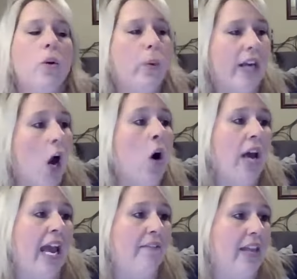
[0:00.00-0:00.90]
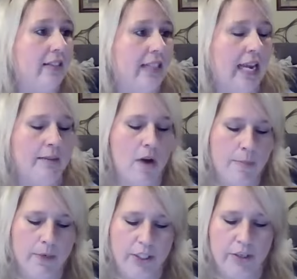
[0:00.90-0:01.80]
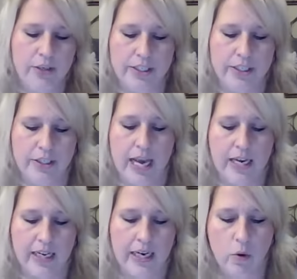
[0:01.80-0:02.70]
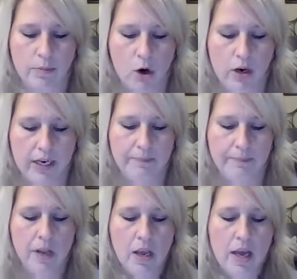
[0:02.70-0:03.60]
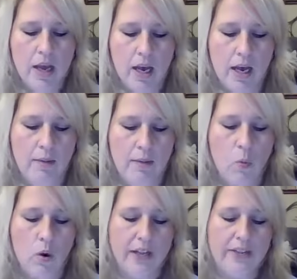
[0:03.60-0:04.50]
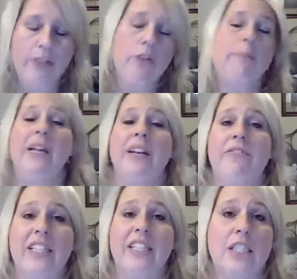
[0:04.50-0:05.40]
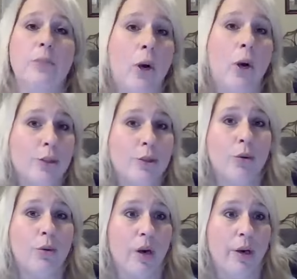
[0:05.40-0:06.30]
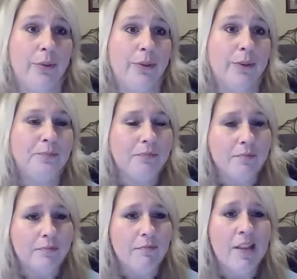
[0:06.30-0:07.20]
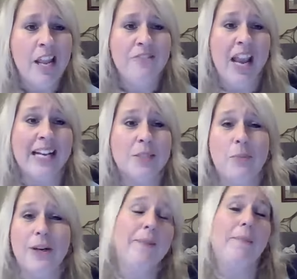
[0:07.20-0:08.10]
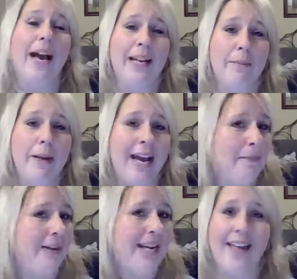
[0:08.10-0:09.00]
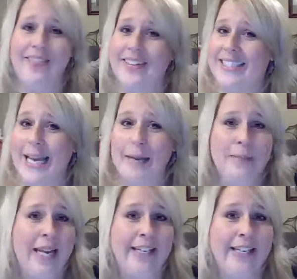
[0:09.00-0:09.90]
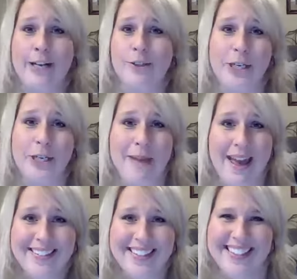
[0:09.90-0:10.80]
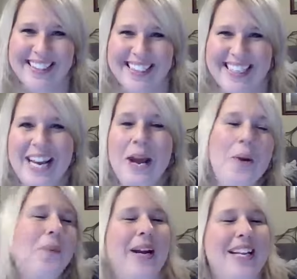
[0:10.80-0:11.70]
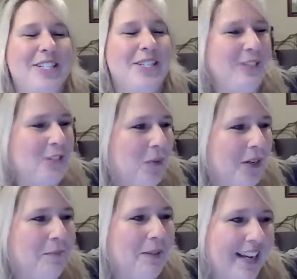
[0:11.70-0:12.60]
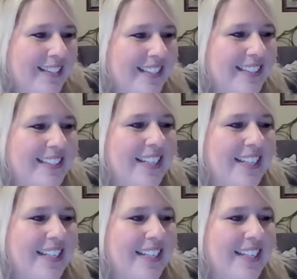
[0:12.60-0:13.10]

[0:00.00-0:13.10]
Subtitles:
we all have that same opportunity to do that in network marketing. One of the other benefits is personal growth. Yes, Brenda Bynum, I am not the same Danielle she met when she joined Plexus.